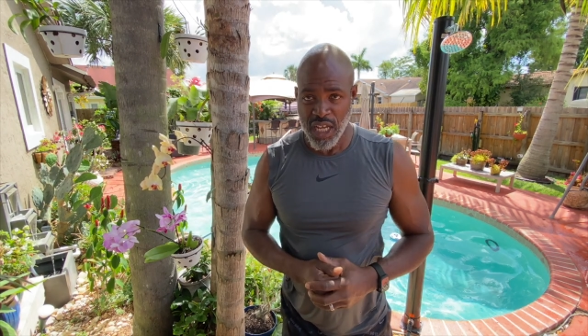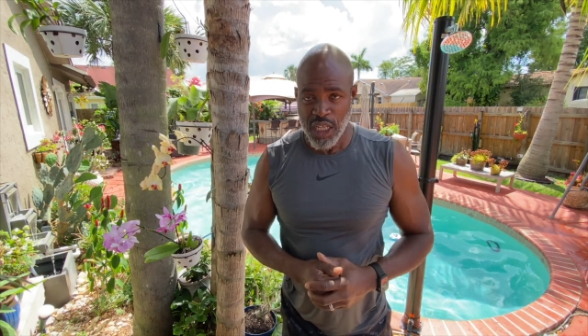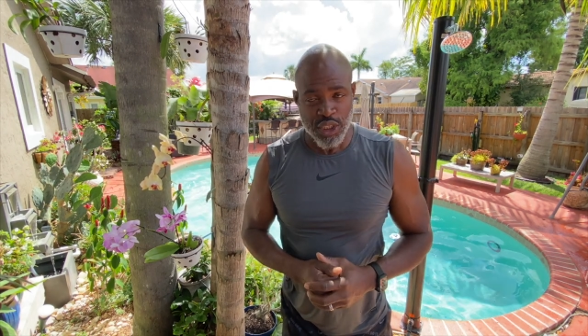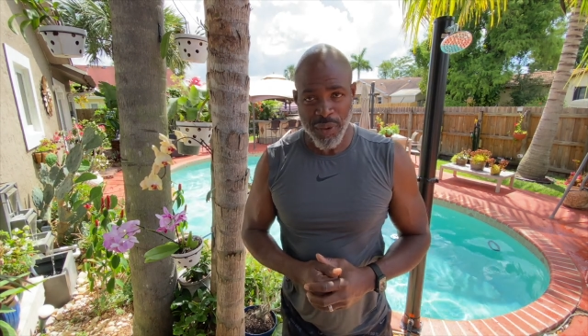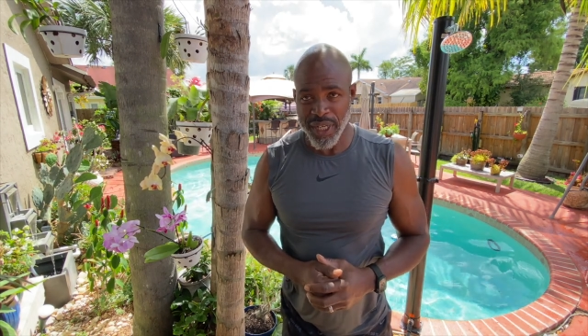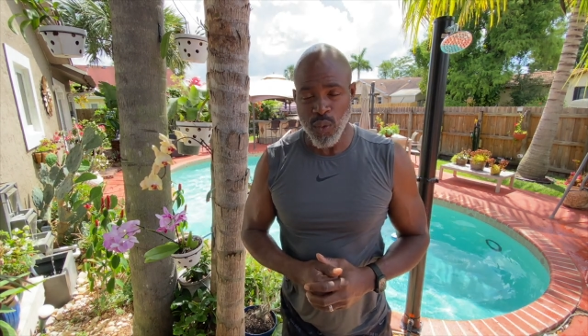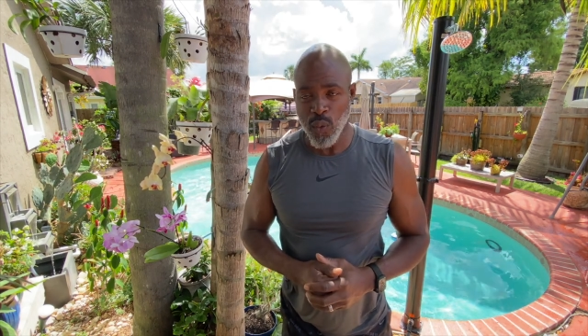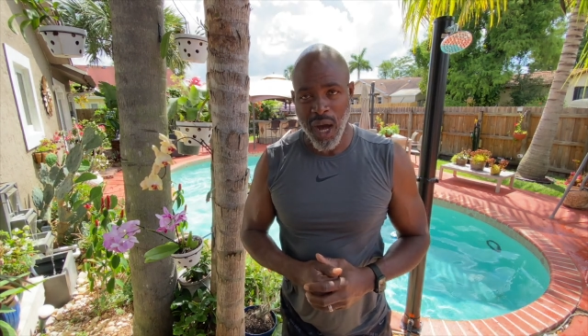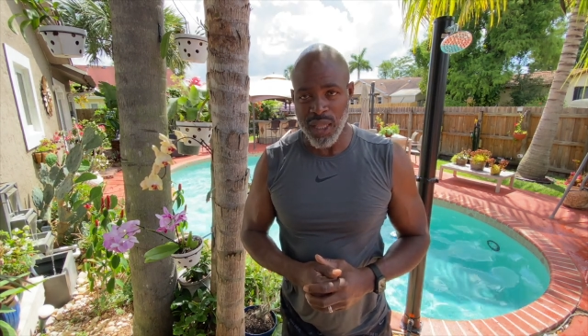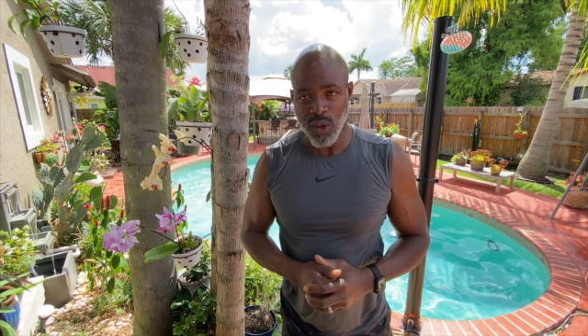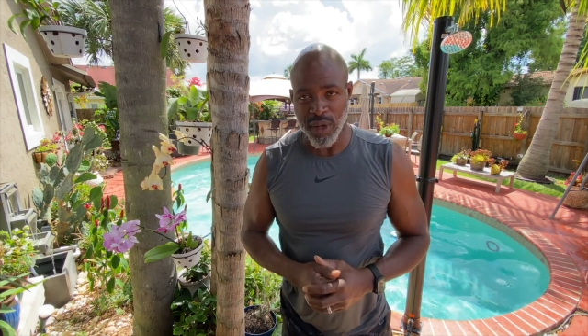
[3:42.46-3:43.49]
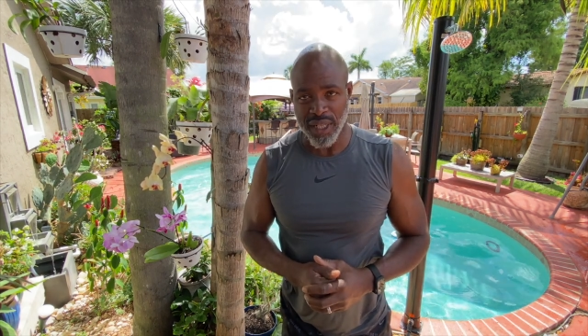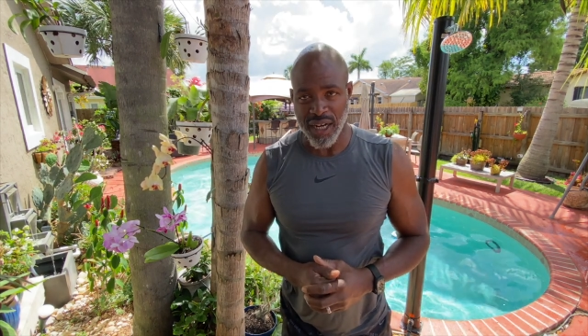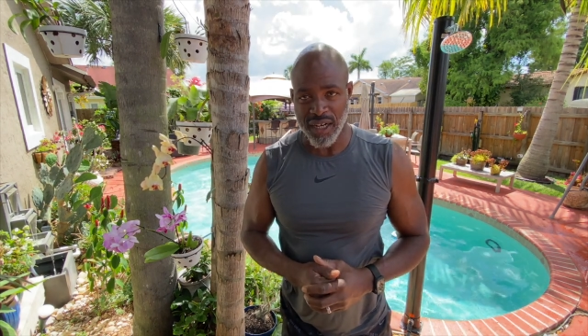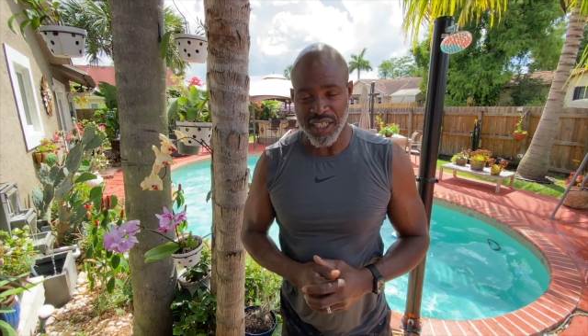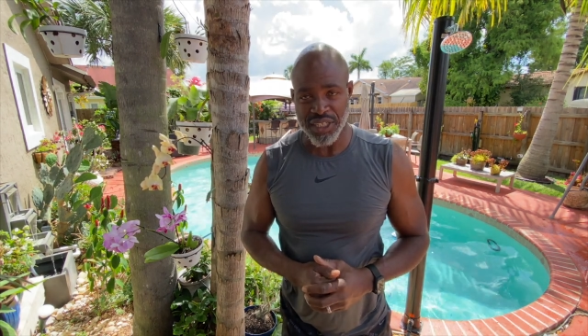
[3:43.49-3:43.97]
So we didn't wallow in
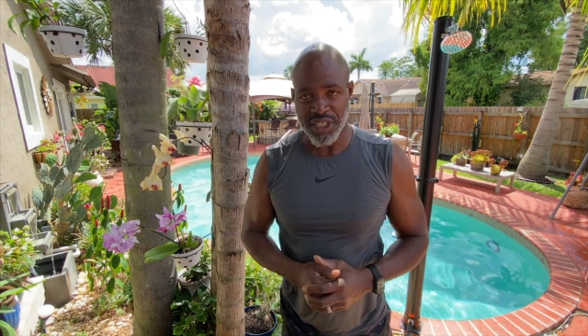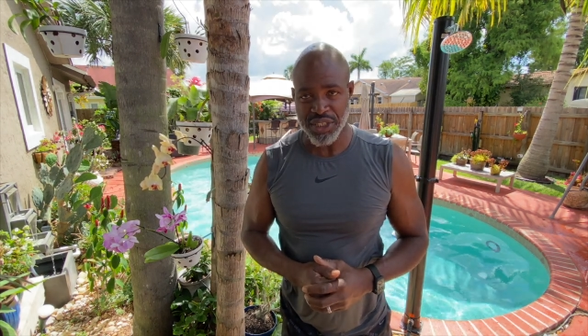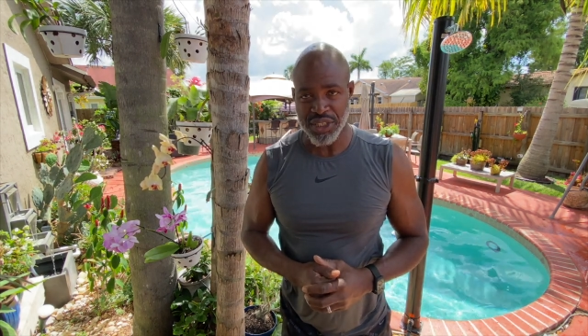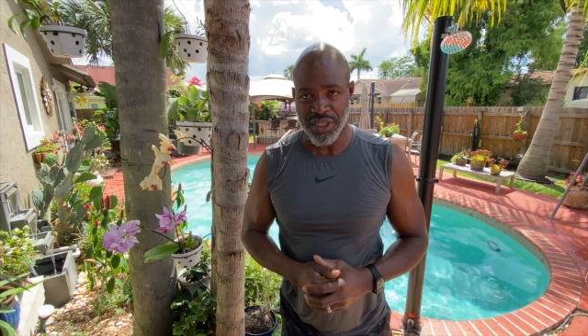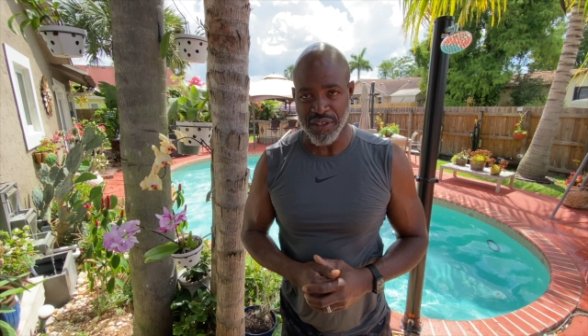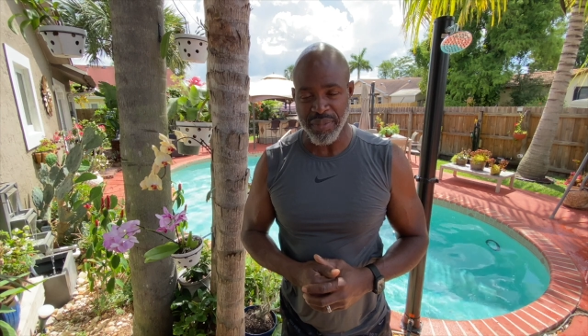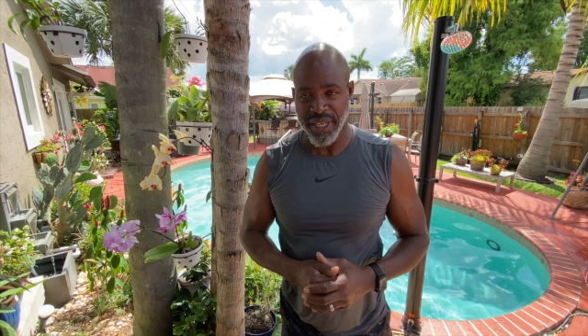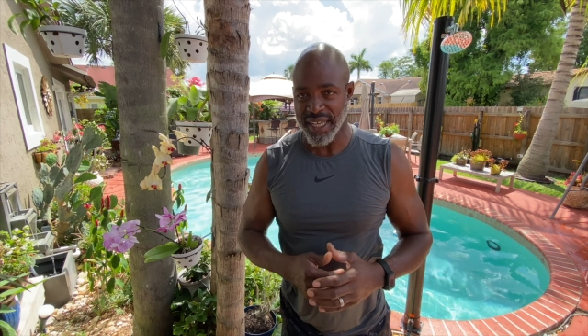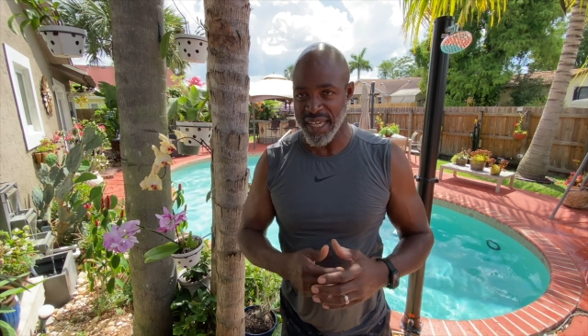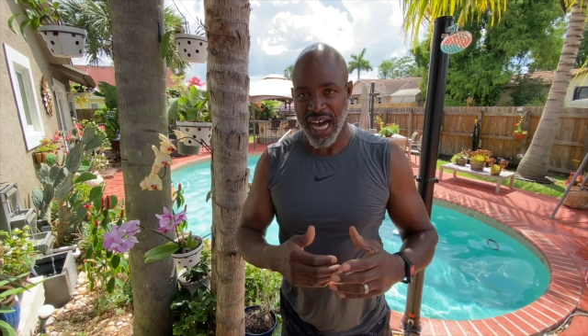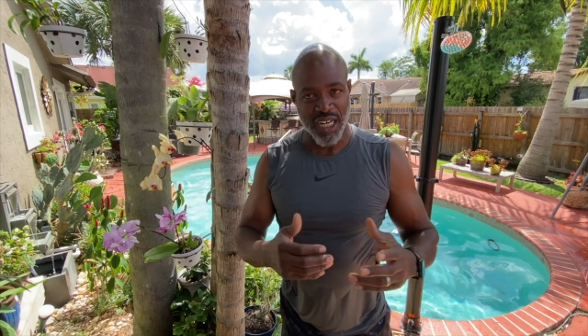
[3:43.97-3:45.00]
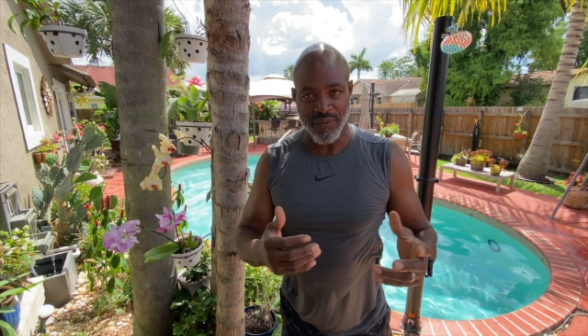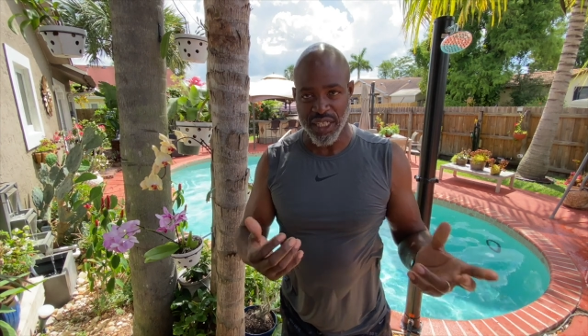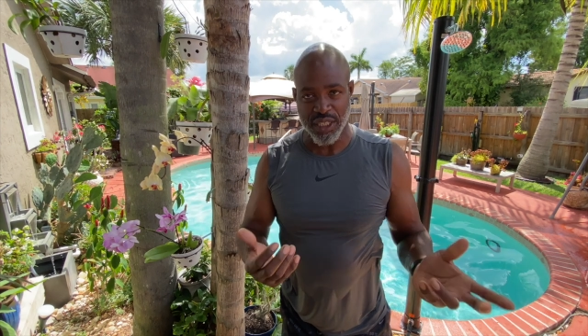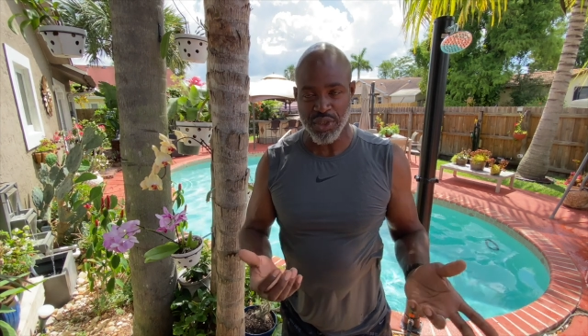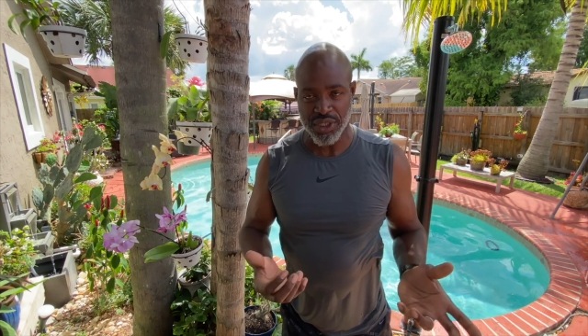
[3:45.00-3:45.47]
our condition of being out of
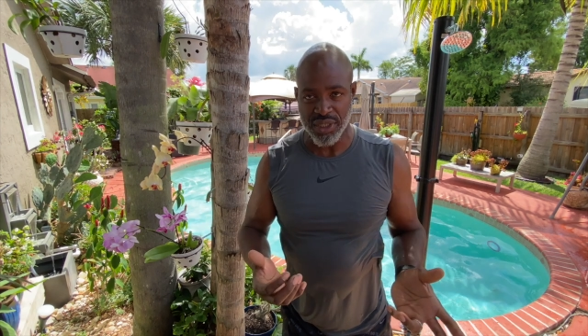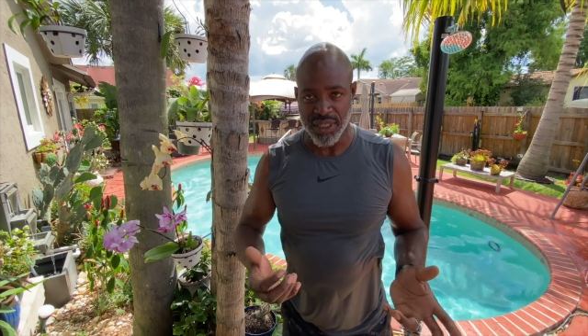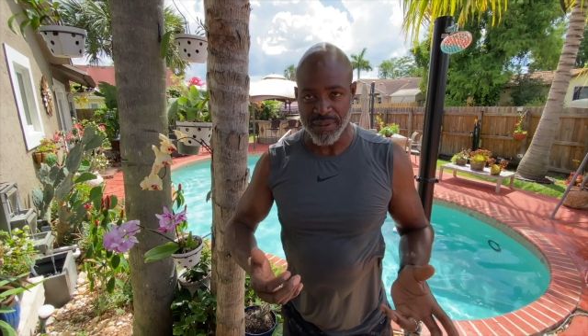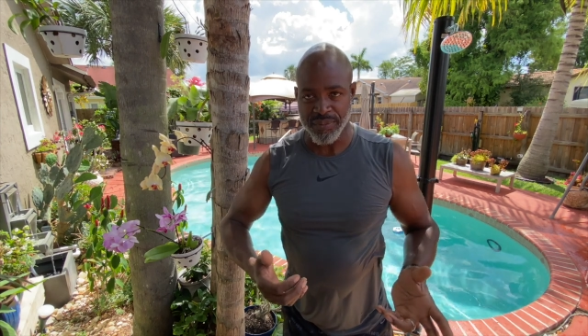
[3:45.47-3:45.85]
electricity.